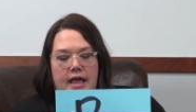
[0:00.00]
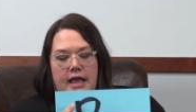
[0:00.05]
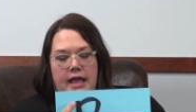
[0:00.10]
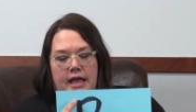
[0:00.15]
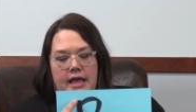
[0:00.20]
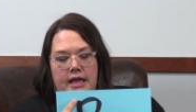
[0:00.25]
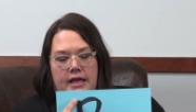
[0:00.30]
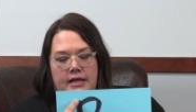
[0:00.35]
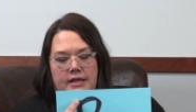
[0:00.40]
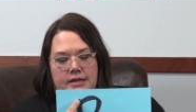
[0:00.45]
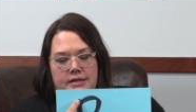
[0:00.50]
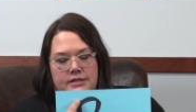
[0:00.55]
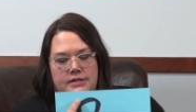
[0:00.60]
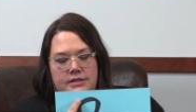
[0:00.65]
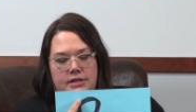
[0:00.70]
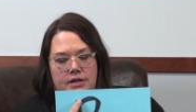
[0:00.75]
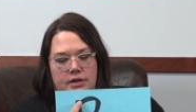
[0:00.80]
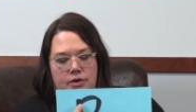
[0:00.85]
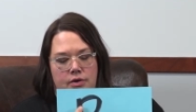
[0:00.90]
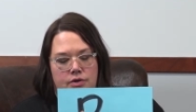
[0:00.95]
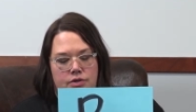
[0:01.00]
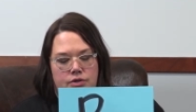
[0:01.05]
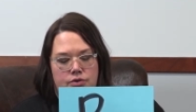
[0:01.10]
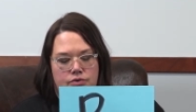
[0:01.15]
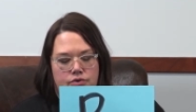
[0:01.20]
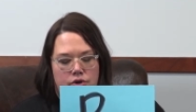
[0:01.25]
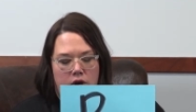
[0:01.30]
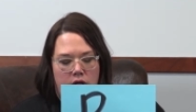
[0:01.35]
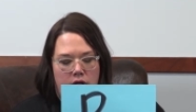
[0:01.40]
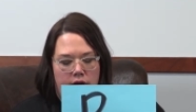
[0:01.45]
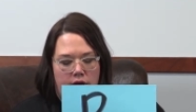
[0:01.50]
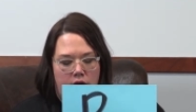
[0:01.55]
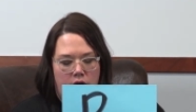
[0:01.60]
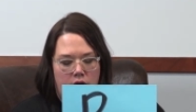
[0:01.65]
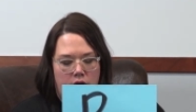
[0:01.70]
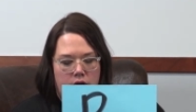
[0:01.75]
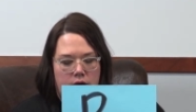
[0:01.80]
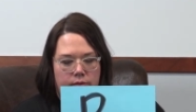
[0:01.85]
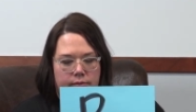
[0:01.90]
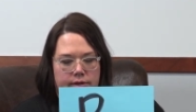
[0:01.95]
And to draw an
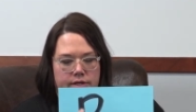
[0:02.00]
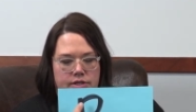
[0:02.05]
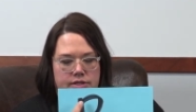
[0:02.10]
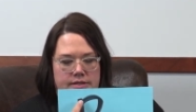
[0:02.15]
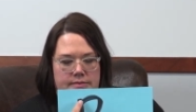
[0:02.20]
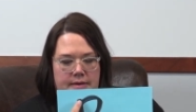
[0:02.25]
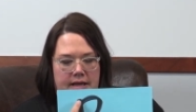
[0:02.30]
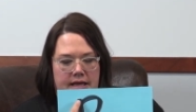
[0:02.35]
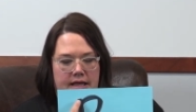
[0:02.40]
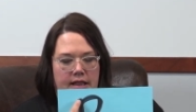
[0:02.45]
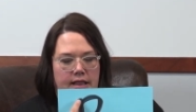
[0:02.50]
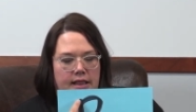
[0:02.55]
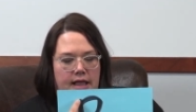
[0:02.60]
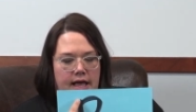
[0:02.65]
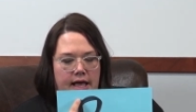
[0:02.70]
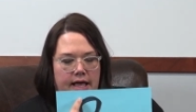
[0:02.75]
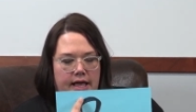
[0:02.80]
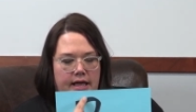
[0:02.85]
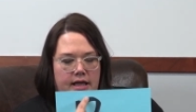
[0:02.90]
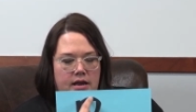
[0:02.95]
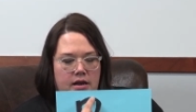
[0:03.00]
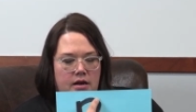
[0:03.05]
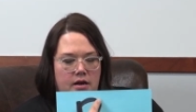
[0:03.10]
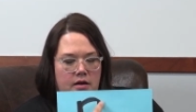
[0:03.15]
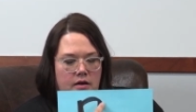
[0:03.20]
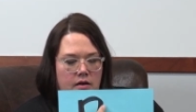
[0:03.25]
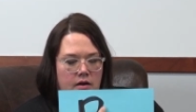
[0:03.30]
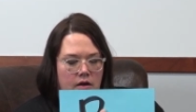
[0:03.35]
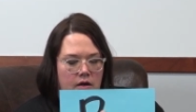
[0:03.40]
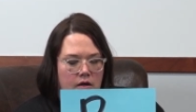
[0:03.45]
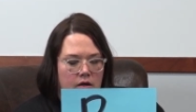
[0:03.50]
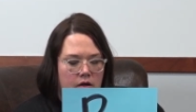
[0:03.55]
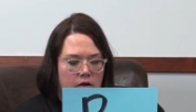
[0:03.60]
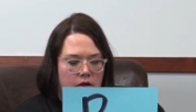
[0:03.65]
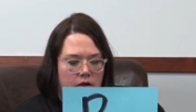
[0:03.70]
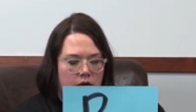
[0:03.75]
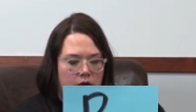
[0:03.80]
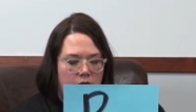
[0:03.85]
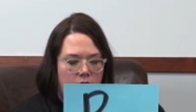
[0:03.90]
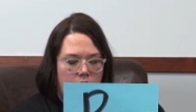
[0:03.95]
R, we just make a line
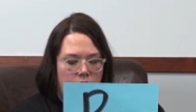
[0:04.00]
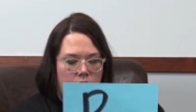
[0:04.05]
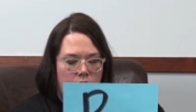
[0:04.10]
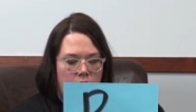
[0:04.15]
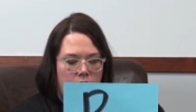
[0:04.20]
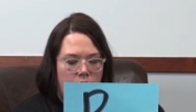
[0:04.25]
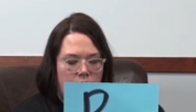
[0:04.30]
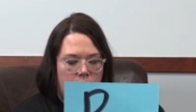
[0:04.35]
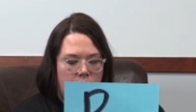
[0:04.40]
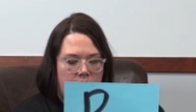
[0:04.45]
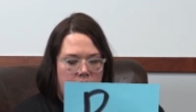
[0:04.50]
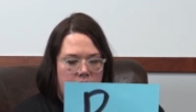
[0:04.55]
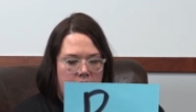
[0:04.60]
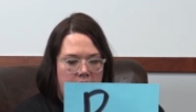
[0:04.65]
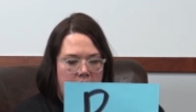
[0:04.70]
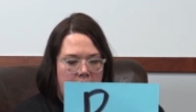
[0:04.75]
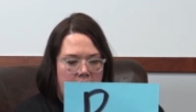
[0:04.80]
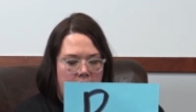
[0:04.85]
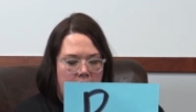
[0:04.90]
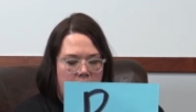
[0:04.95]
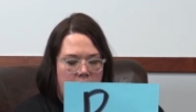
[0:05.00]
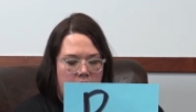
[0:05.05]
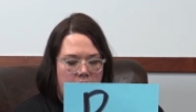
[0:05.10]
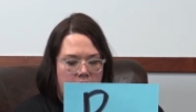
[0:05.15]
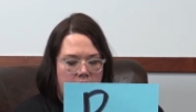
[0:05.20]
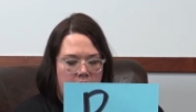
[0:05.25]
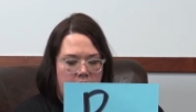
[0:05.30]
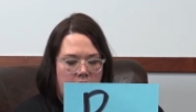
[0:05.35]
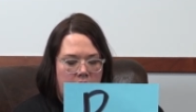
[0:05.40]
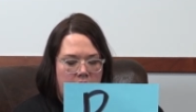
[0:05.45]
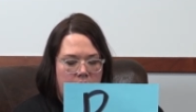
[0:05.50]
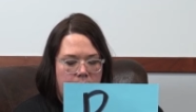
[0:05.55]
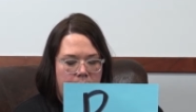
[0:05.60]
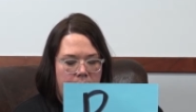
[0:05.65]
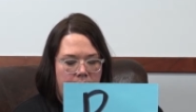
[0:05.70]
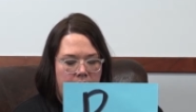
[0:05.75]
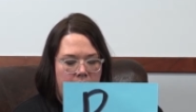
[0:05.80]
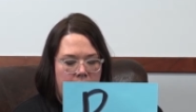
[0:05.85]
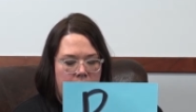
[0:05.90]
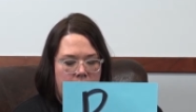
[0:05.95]
with a like
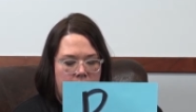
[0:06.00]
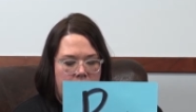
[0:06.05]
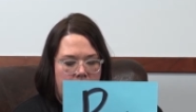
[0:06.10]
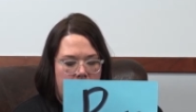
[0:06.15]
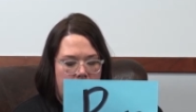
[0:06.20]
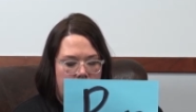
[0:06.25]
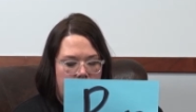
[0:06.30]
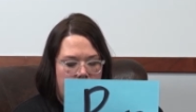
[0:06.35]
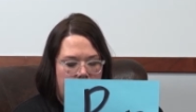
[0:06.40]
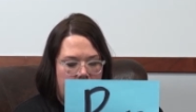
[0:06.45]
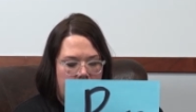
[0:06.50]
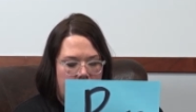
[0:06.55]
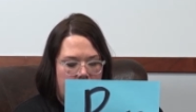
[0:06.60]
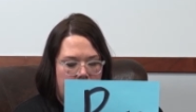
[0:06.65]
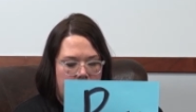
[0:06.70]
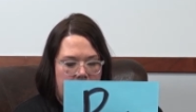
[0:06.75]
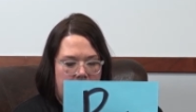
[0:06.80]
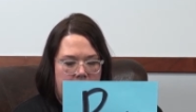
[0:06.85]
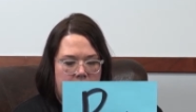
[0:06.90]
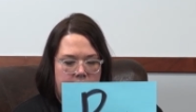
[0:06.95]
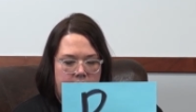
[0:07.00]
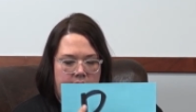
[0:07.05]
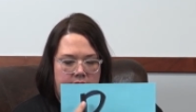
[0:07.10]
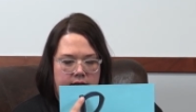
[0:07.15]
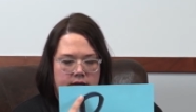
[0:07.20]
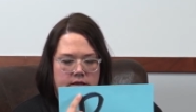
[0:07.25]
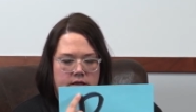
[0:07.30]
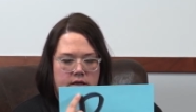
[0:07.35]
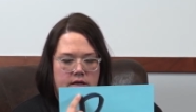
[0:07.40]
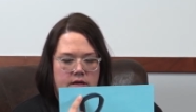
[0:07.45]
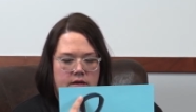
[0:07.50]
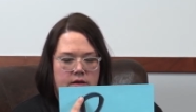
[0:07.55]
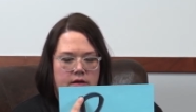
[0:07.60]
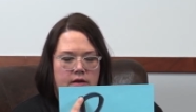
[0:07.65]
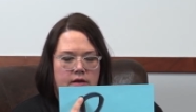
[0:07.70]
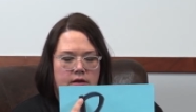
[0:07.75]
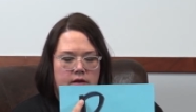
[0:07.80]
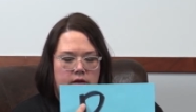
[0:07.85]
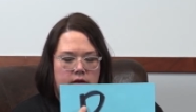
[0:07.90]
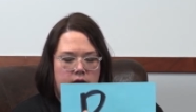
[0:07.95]
hump, and then we make a line
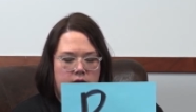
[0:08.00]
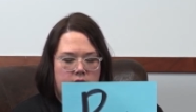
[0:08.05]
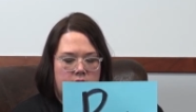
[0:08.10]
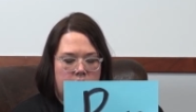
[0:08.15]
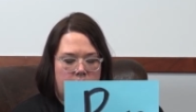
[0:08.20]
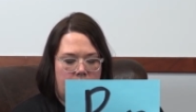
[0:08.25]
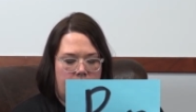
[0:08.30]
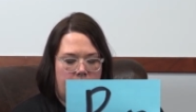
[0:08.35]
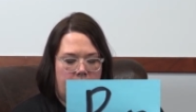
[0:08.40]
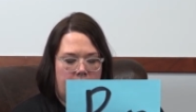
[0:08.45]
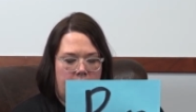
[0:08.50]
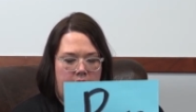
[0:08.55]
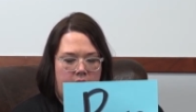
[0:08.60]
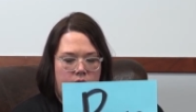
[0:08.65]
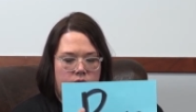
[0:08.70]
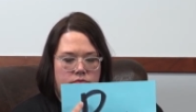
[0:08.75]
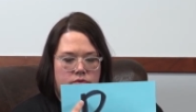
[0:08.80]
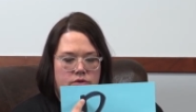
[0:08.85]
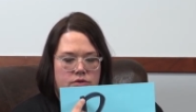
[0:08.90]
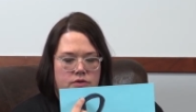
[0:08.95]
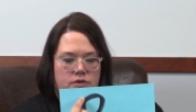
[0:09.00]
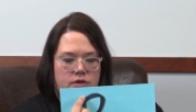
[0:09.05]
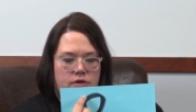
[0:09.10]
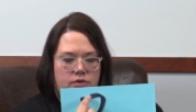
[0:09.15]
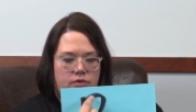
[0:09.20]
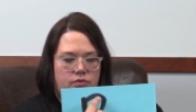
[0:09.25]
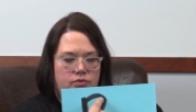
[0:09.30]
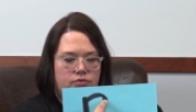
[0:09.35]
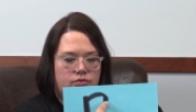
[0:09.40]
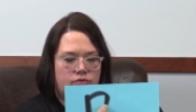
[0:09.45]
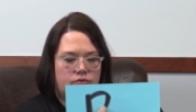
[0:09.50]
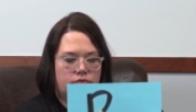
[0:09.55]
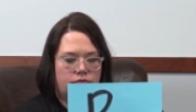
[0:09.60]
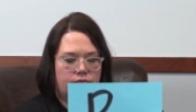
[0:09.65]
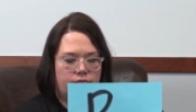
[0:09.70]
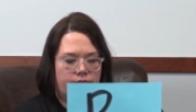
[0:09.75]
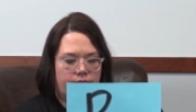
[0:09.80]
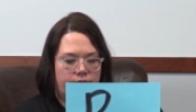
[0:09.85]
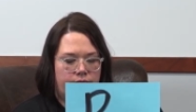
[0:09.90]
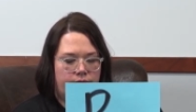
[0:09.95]
coming out, so
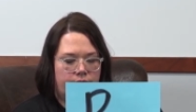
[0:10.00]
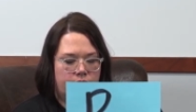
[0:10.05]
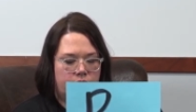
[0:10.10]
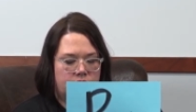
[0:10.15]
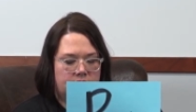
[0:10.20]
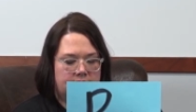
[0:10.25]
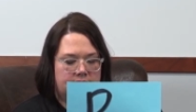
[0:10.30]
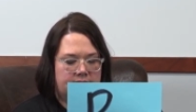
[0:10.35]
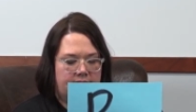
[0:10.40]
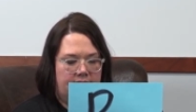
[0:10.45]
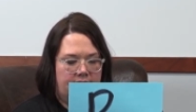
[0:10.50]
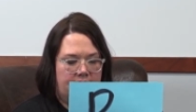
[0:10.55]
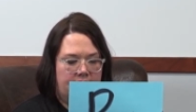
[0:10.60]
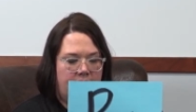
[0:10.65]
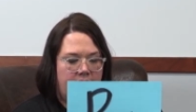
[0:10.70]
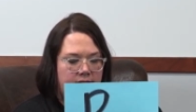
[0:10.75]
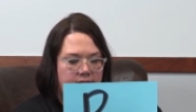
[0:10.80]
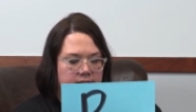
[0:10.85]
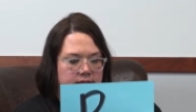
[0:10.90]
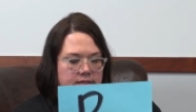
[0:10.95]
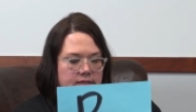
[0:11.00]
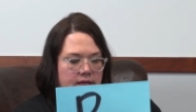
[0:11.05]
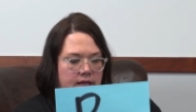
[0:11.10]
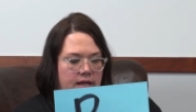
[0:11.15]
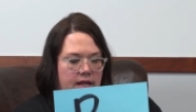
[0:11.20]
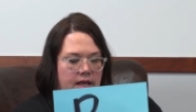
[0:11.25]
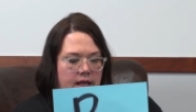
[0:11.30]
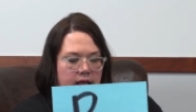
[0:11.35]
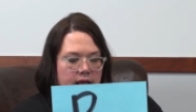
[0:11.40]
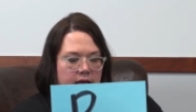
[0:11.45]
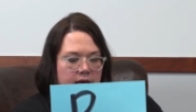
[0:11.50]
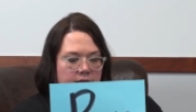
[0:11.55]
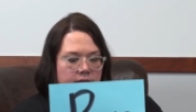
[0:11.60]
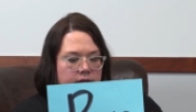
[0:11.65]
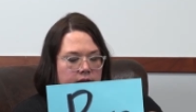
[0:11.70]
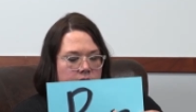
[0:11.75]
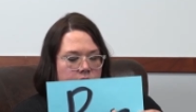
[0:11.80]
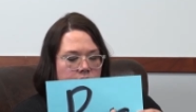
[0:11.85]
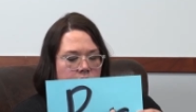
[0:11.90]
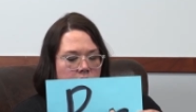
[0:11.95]
like that. And
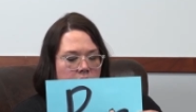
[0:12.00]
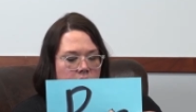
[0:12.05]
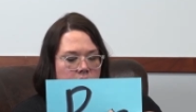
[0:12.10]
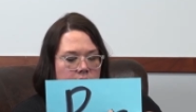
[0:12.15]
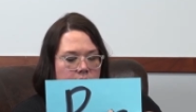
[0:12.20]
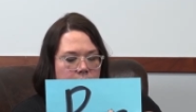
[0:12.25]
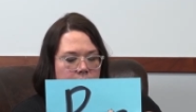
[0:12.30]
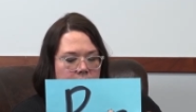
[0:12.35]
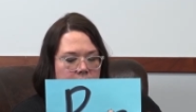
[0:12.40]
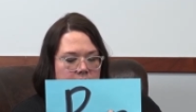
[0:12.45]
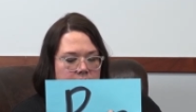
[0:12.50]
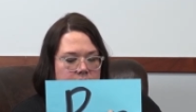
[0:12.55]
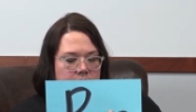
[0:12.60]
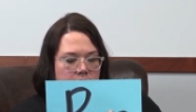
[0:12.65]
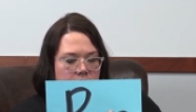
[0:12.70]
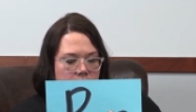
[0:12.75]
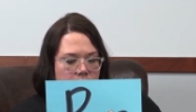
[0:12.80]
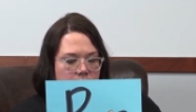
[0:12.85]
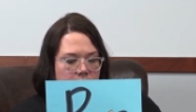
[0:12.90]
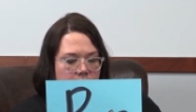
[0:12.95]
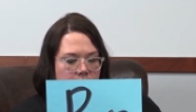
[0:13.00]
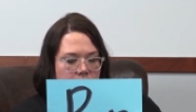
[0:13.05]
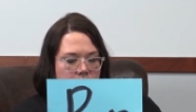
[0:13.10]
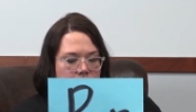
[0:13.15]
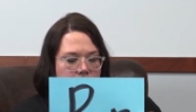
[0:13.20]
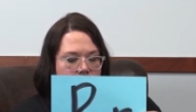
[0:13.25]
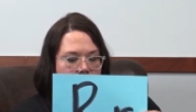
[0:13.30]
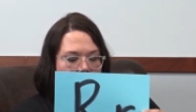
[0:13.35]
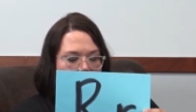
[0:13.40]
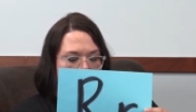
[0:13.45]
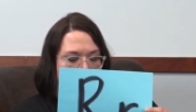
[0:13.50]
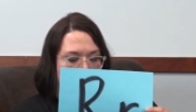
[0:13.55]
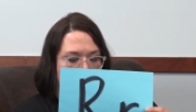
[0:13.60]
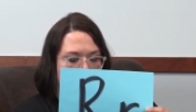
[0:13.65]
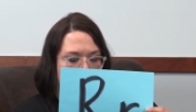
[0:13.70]
then for our lowercase r, we are going to